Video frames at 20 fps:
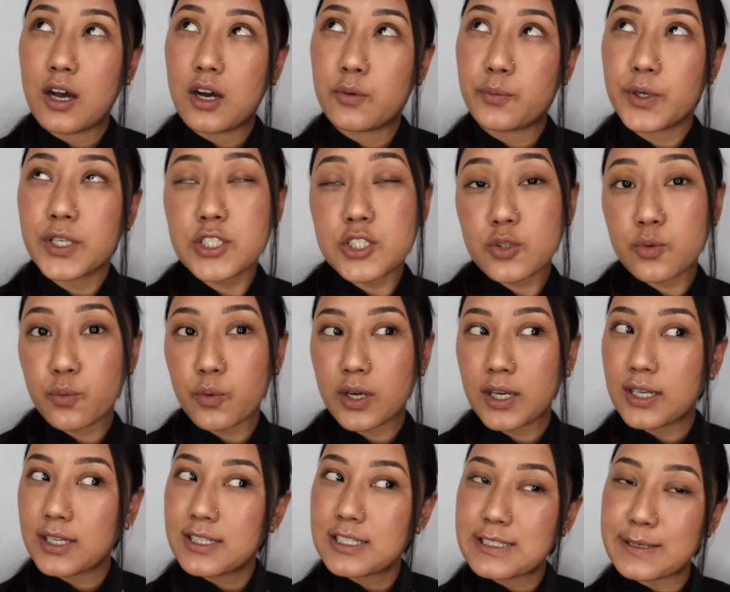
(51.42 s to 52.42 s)
which
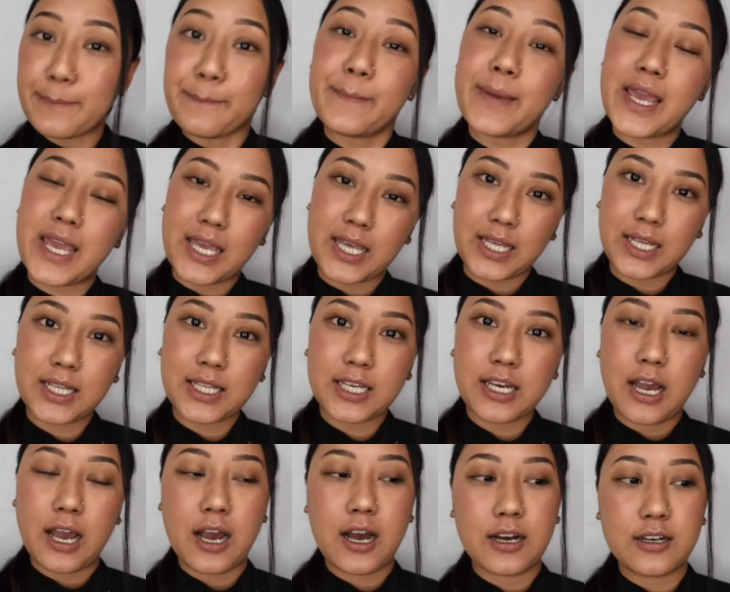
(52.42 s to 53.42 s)
was in May.
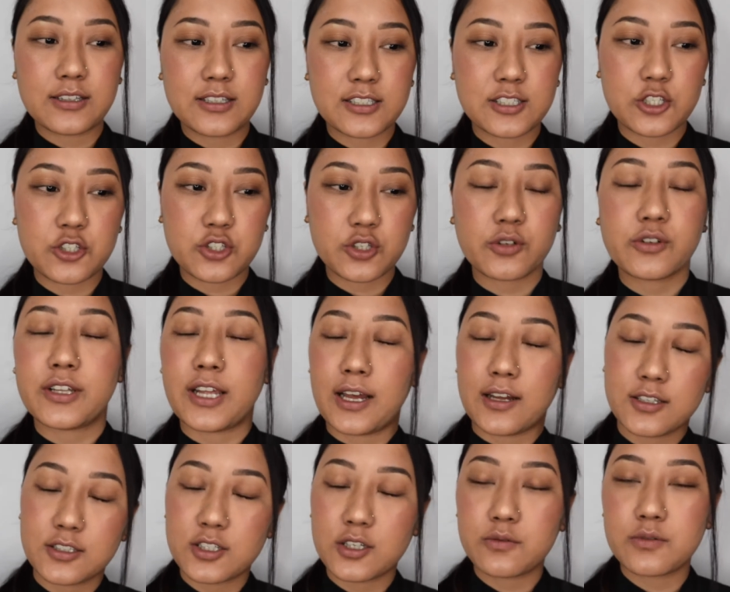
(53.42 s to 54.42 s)
This is June,
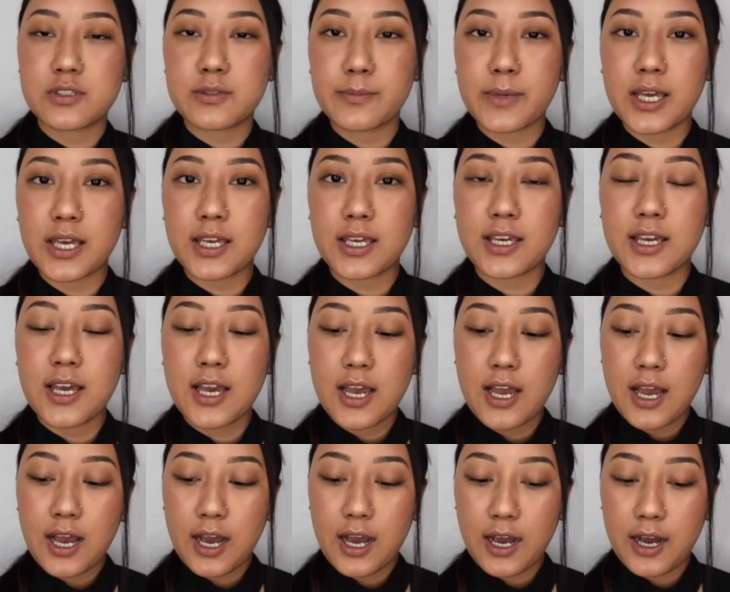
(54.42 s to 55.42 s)
yeah, so it was May.
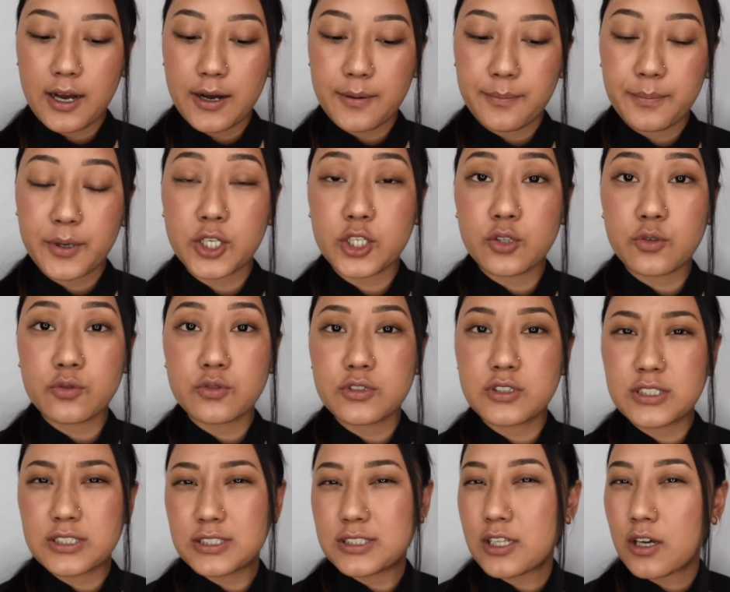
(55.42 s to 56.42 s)
But you
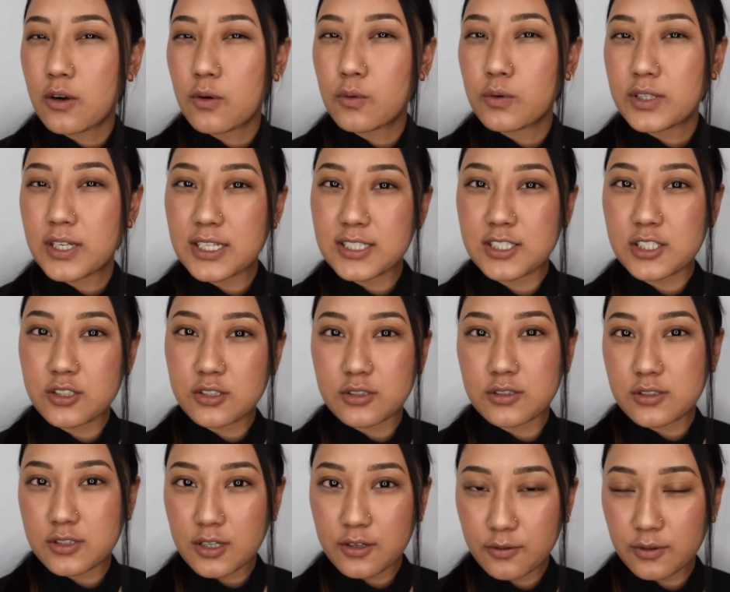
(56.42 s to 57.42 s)
don't
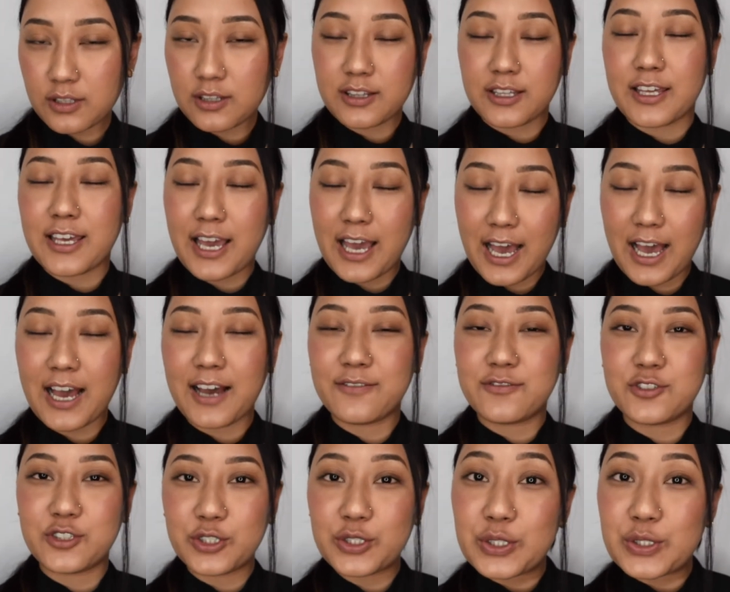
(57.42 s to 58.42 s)
necessarily have
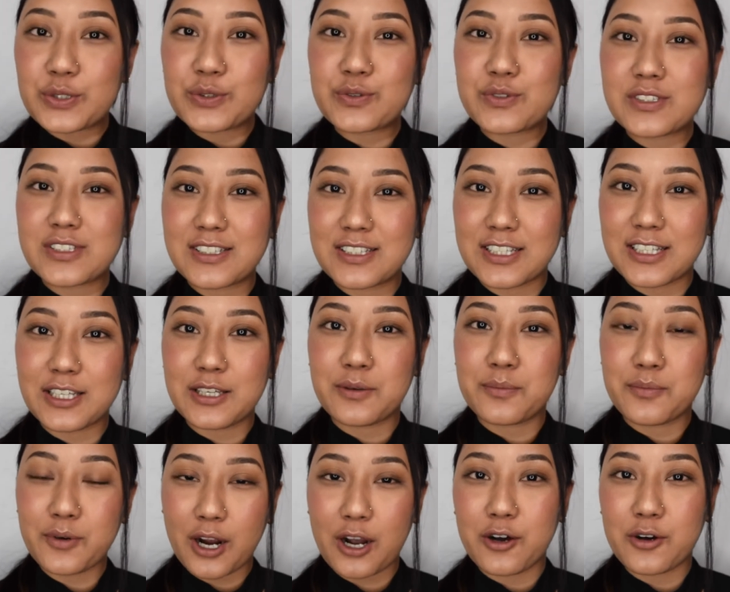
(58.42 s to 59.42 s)
to use the
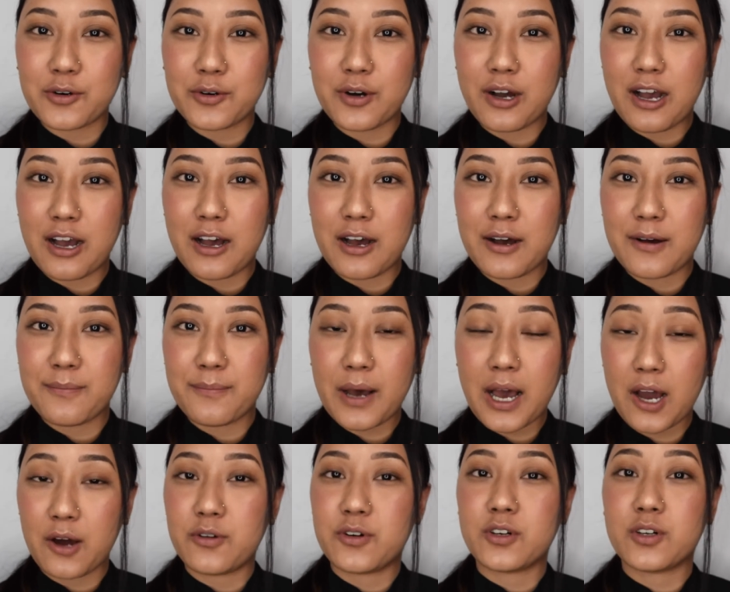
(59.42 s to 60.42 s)
brow
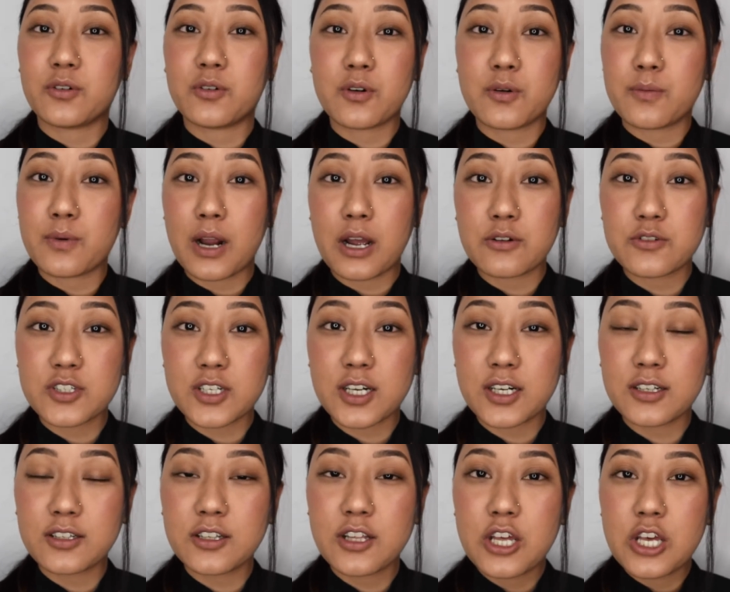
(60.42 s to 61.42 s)
powder or brow
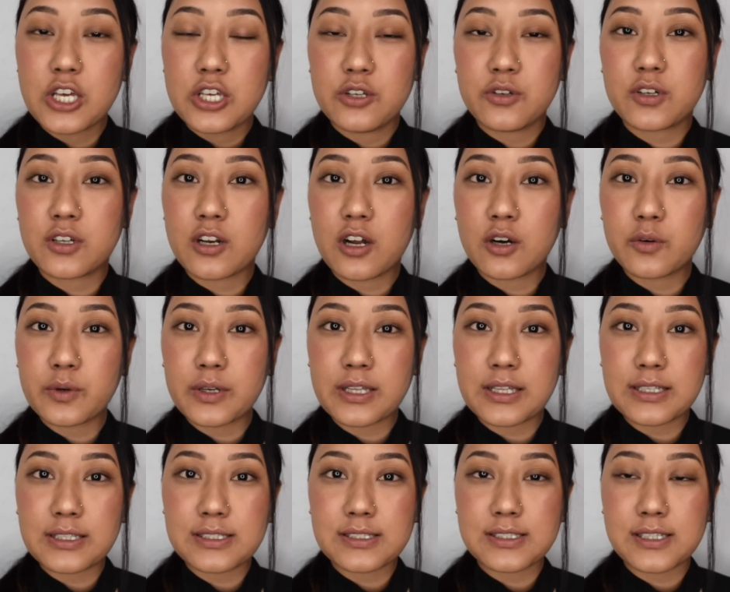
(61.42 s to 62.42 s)
gel. You can
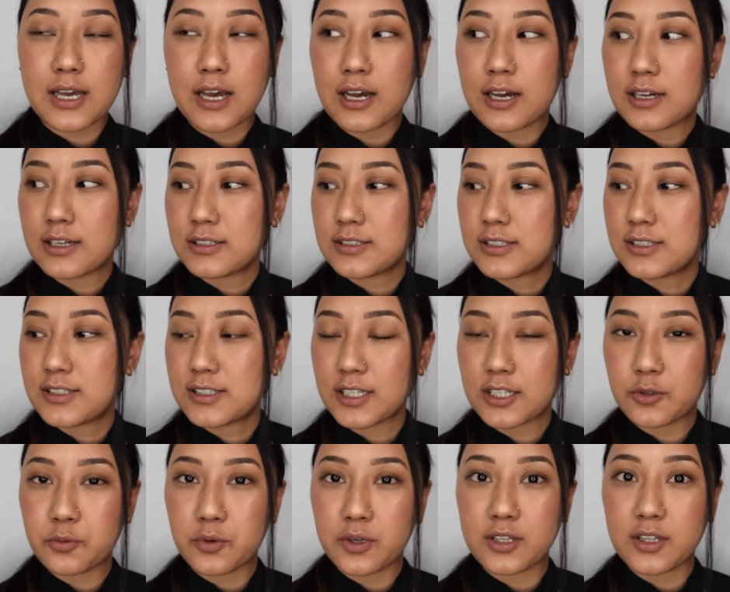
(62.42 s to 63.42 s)
always
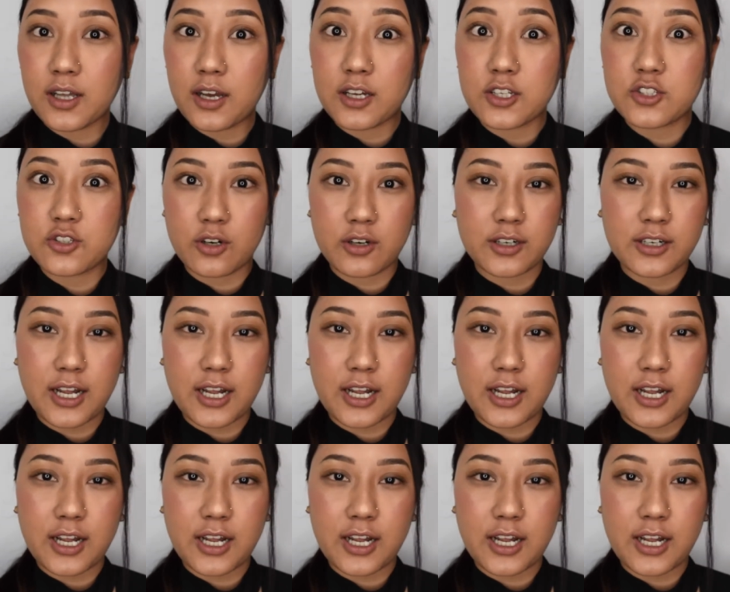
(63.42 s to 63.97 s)
stick with a dark